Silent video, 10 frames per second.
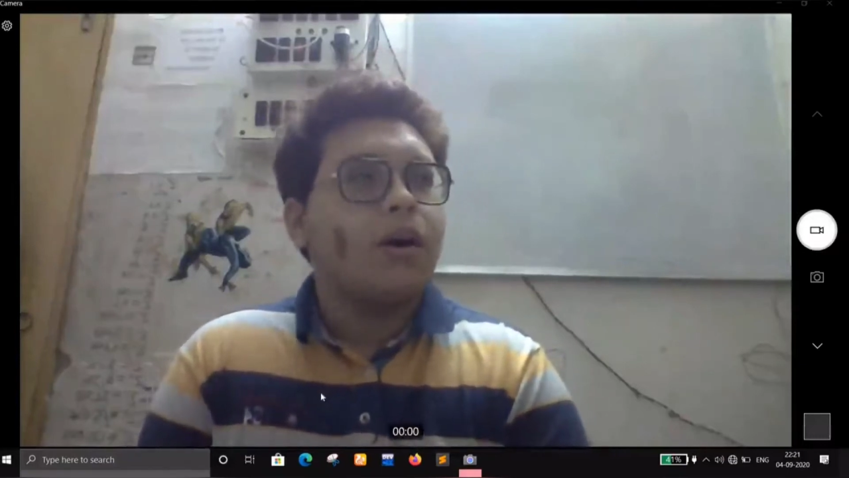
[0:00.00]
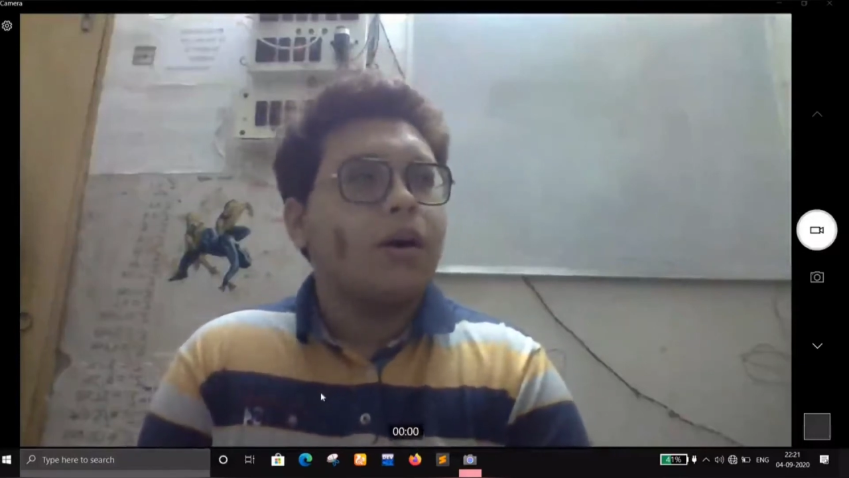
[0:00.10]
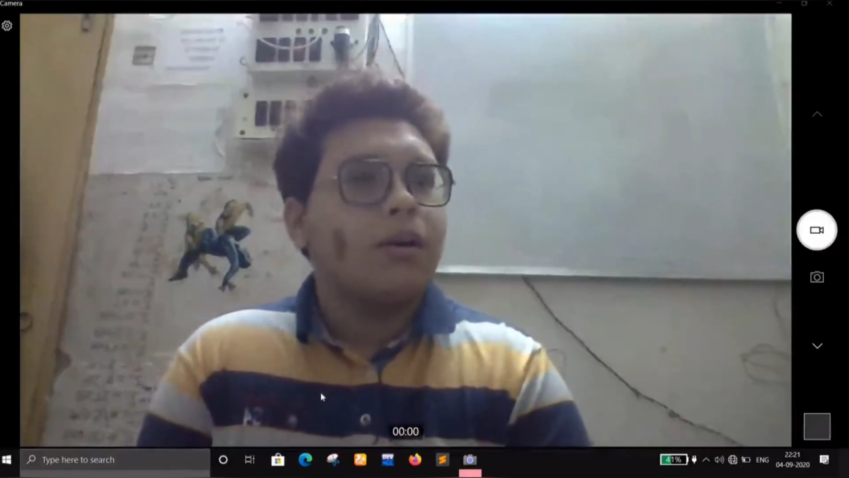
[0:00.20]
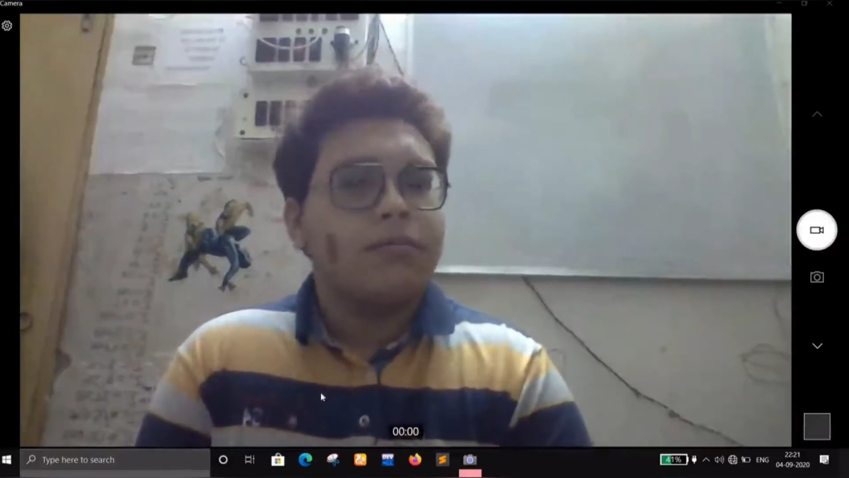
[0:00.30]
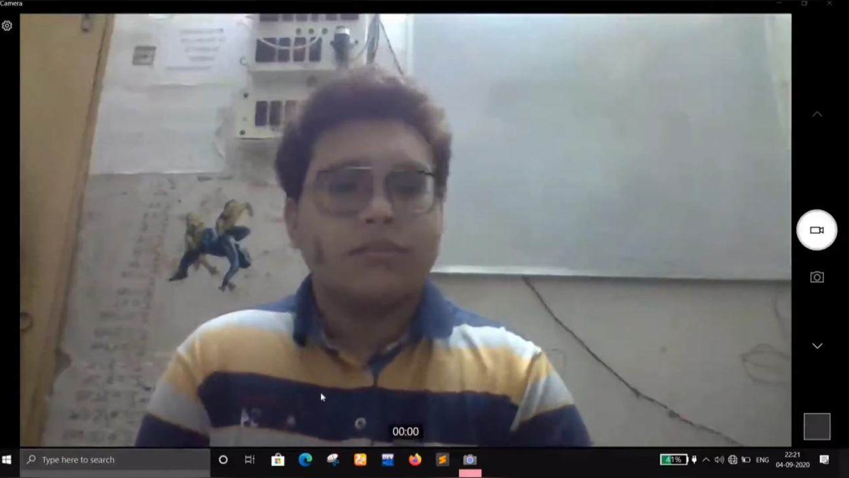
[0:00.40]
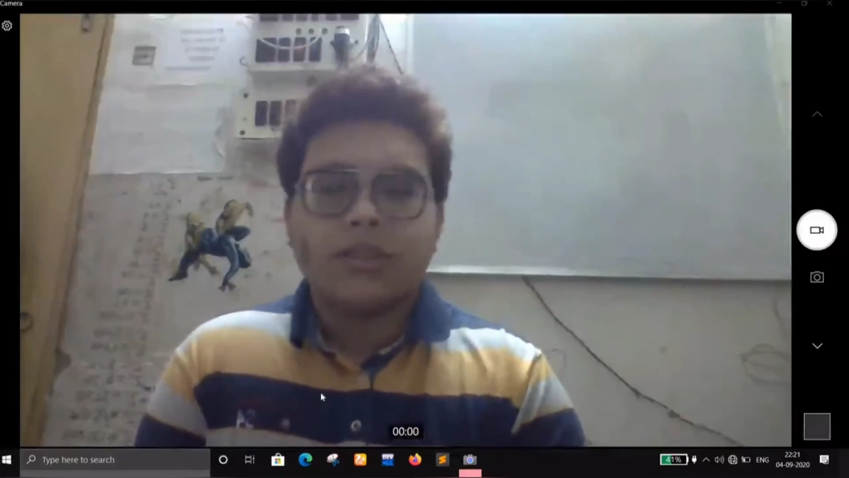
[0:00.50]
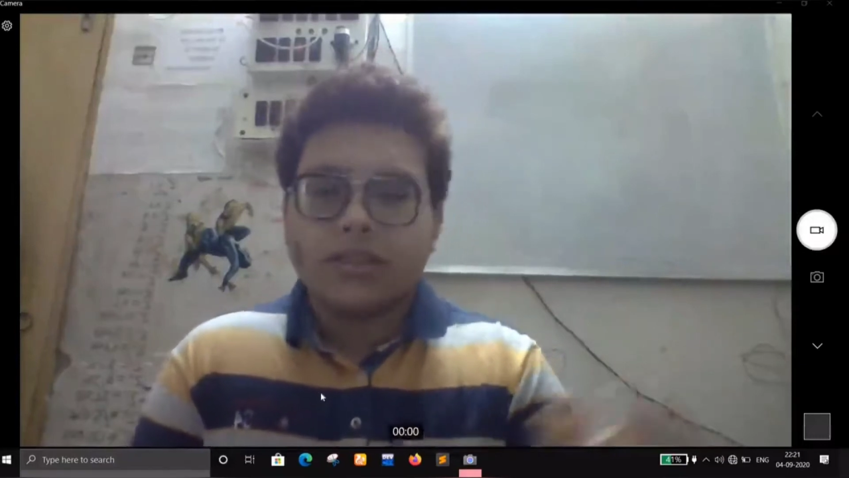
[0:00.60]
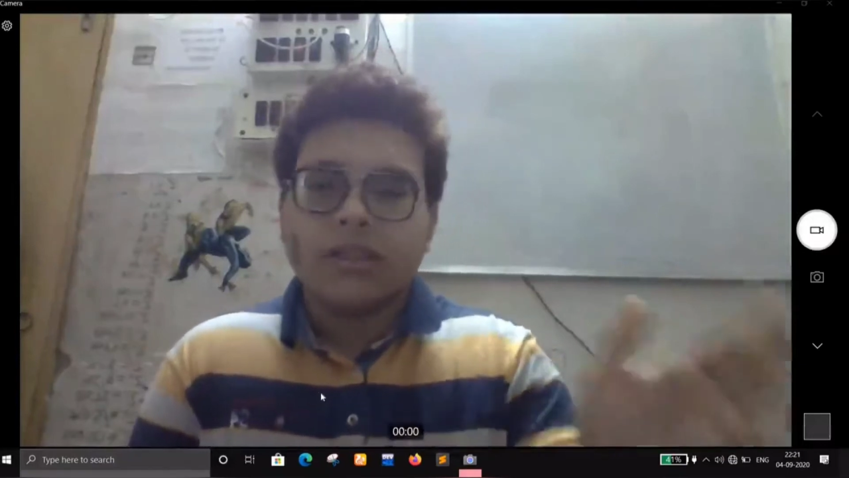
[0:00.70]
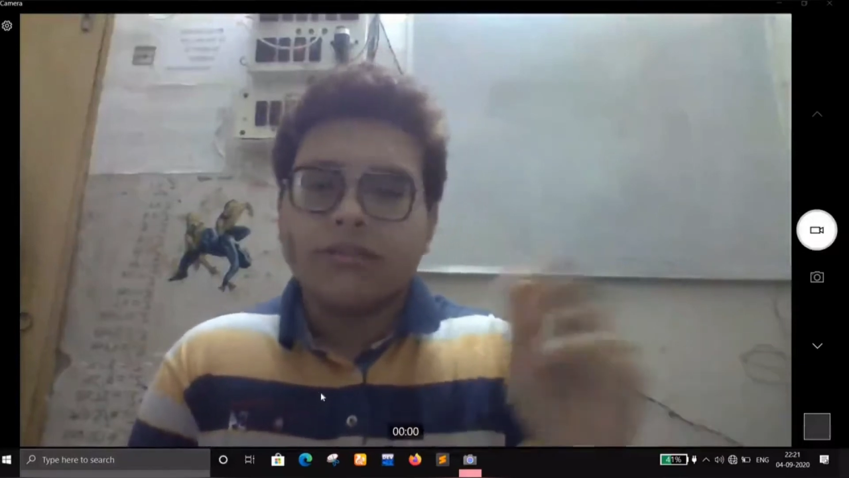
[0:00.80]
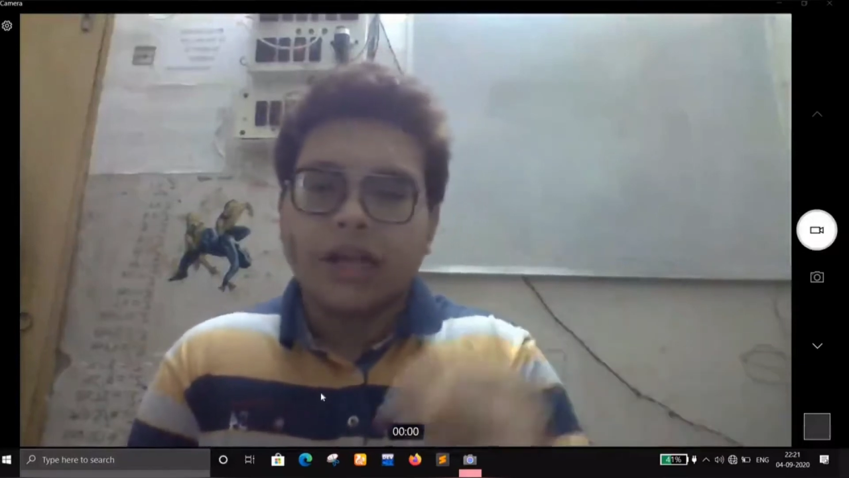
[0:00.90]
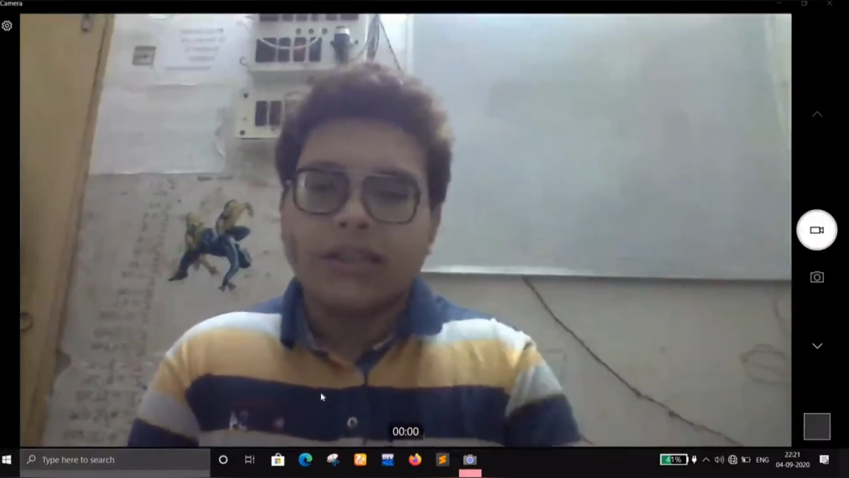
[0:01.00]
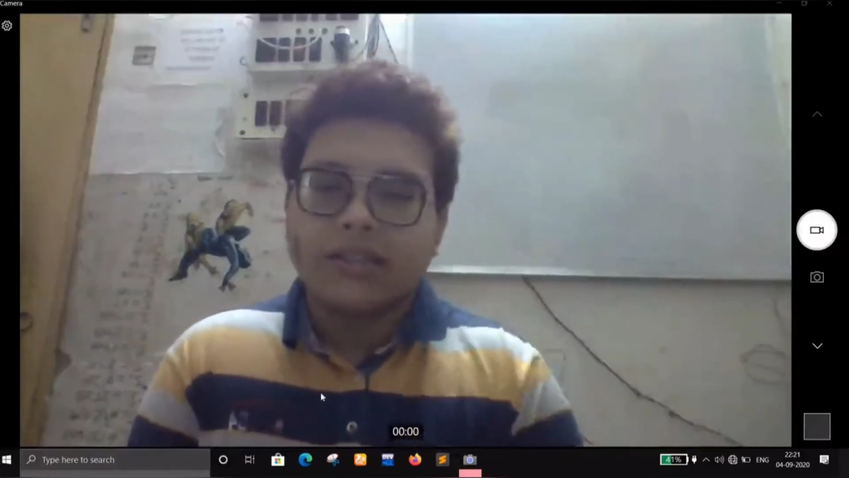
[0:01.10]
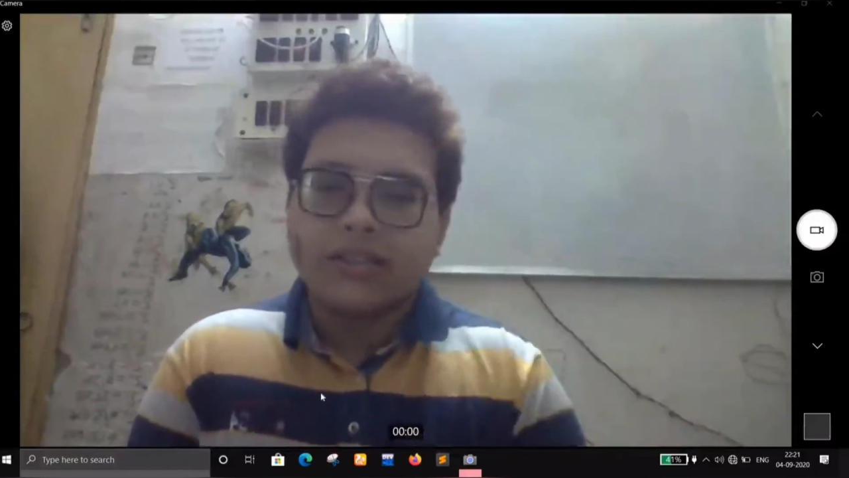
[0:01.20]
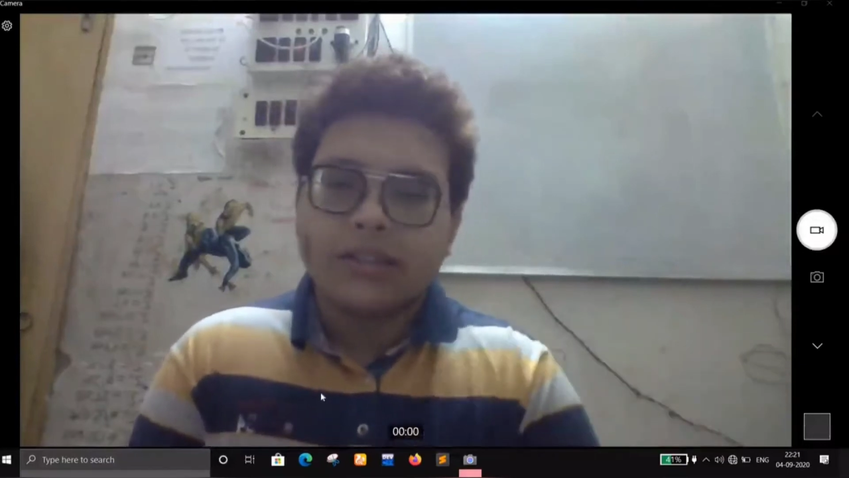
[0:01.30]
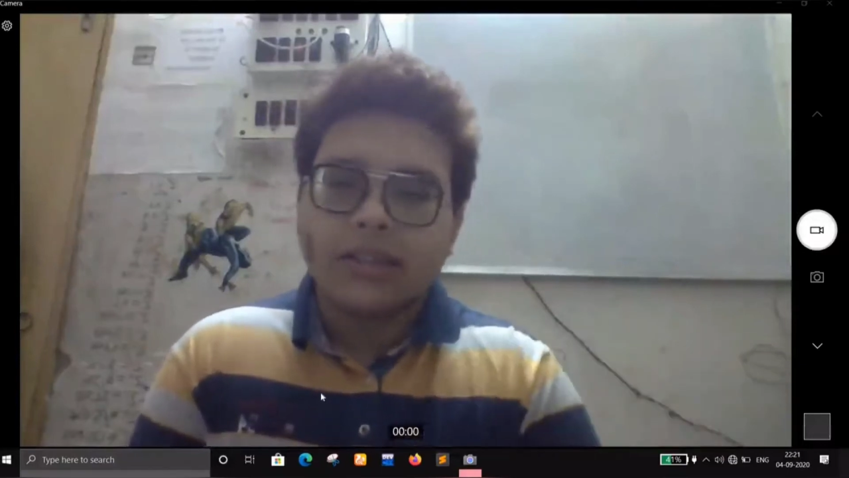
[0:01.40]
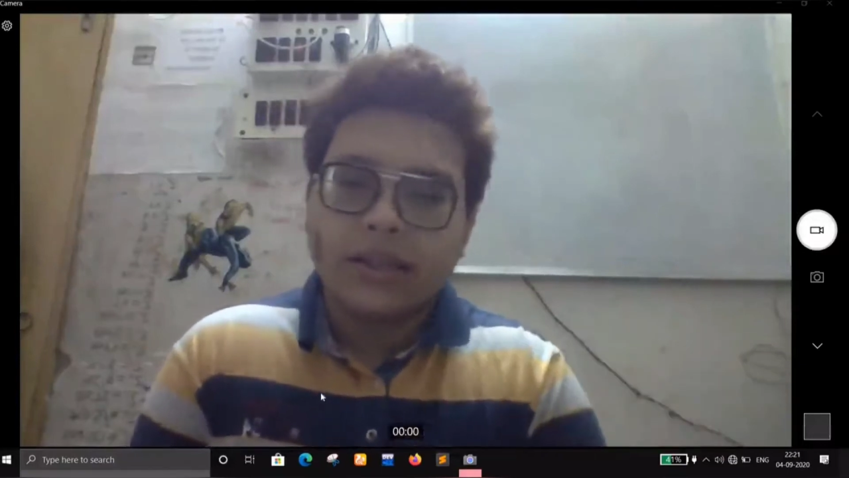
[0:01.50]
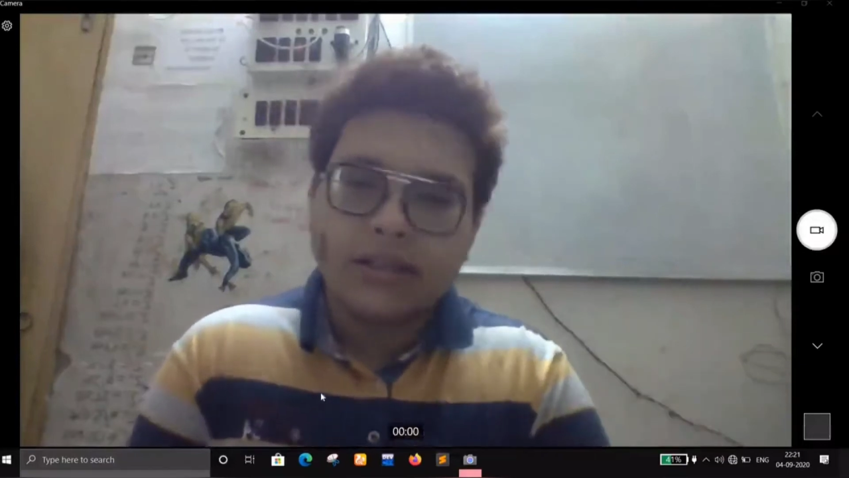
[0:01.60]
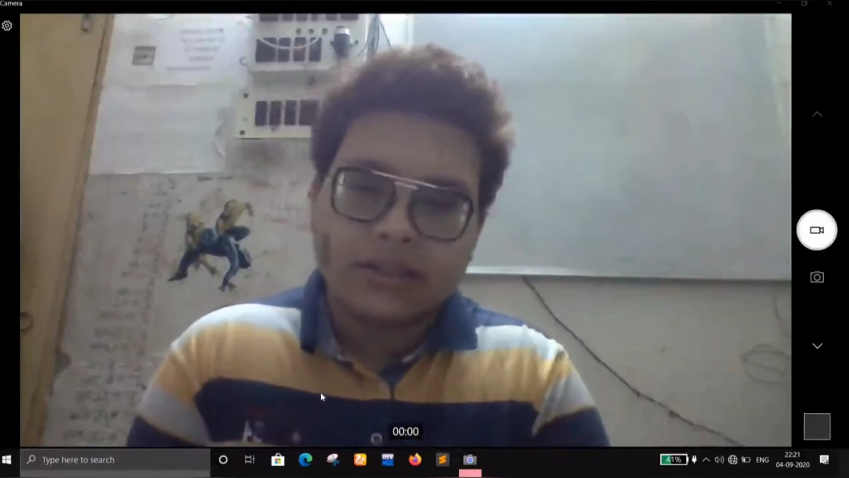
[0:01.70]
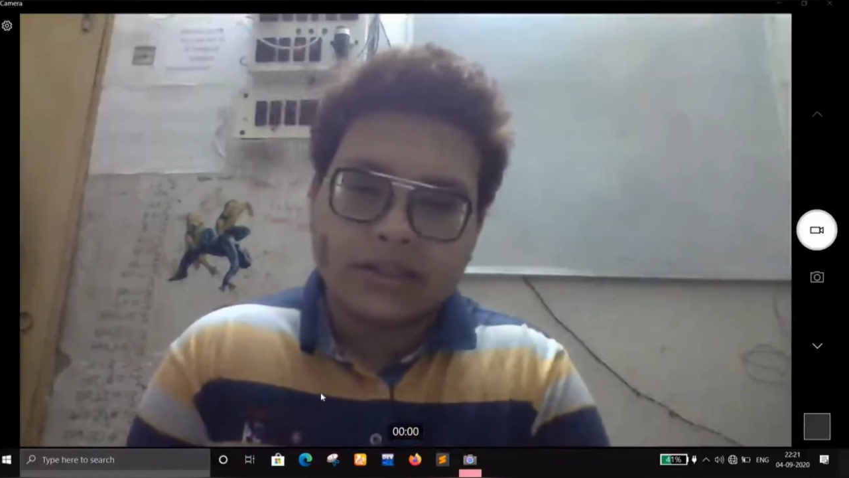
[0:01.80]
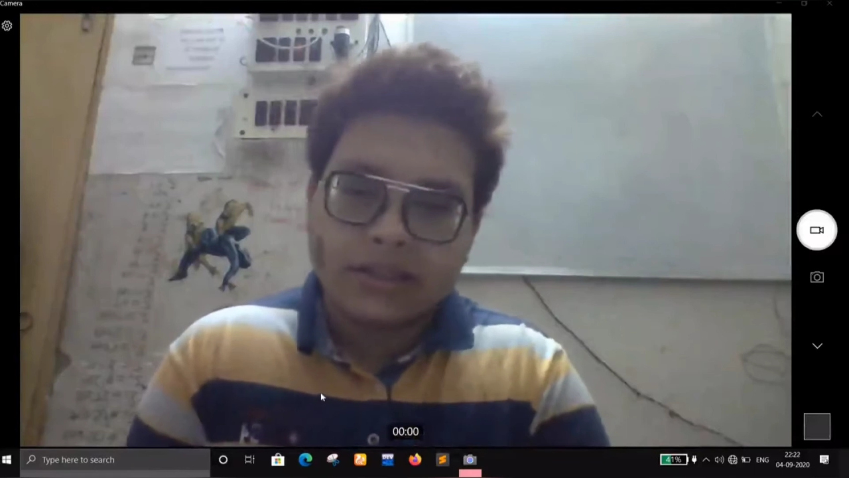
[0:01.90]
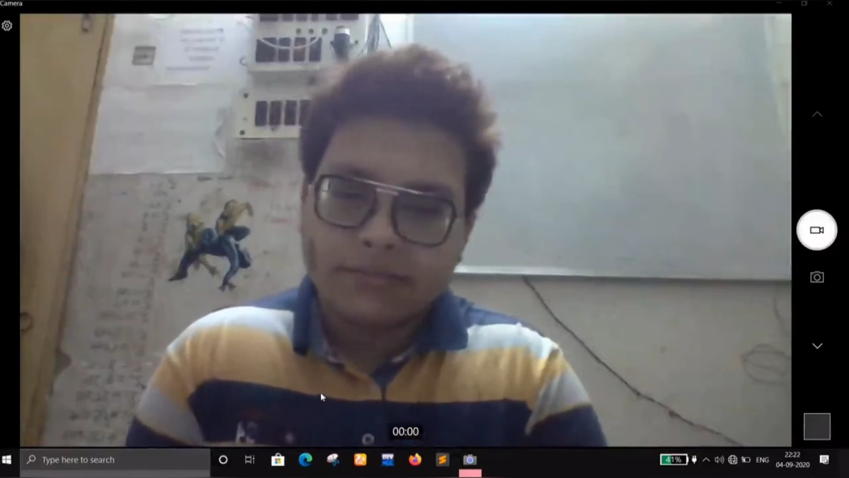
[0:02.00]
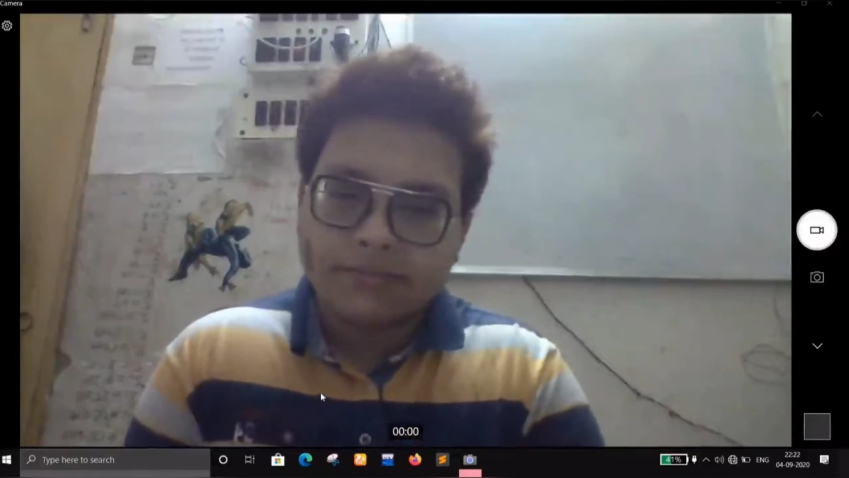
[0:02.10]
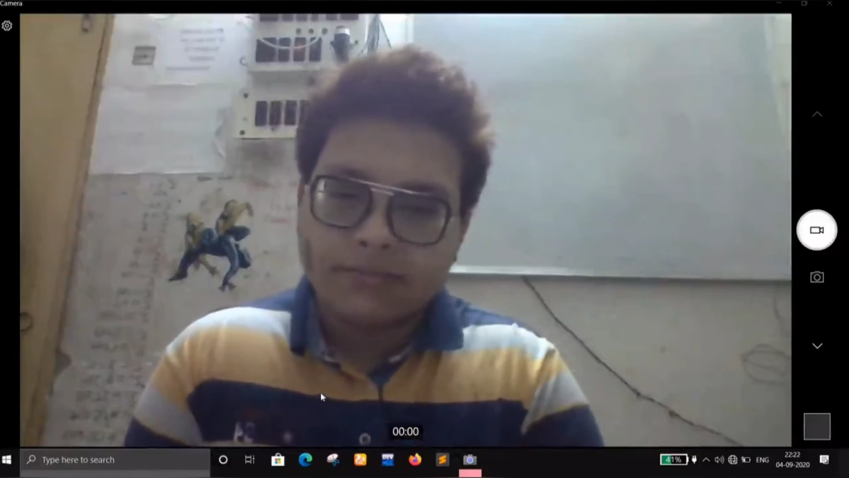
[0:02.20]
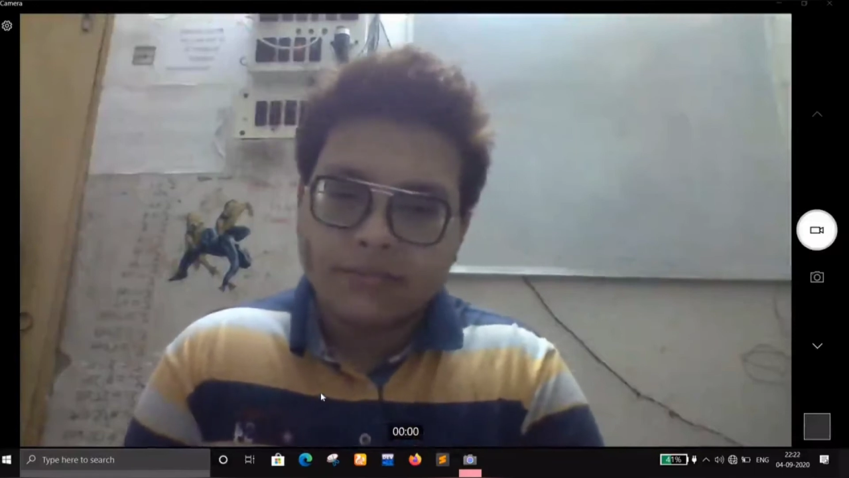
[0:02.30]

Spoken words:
the sun rises in the east.